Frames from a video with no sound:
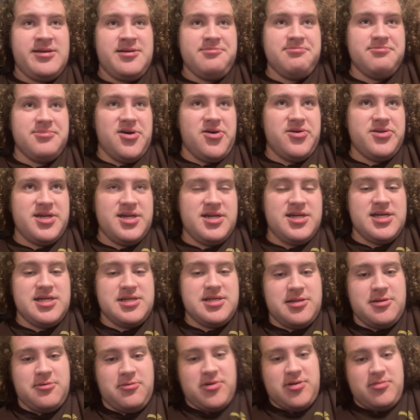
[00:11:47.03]
Both can get to
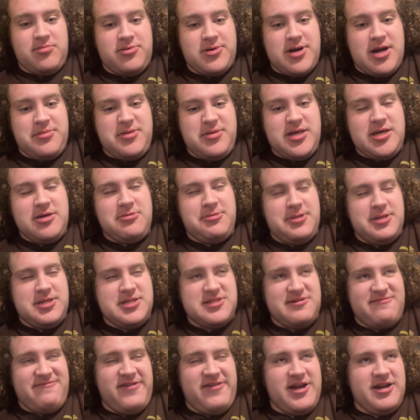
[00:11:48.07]
the rim probably equally as
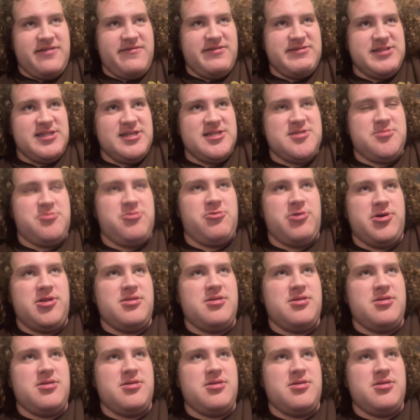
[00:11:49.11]
effective at this point.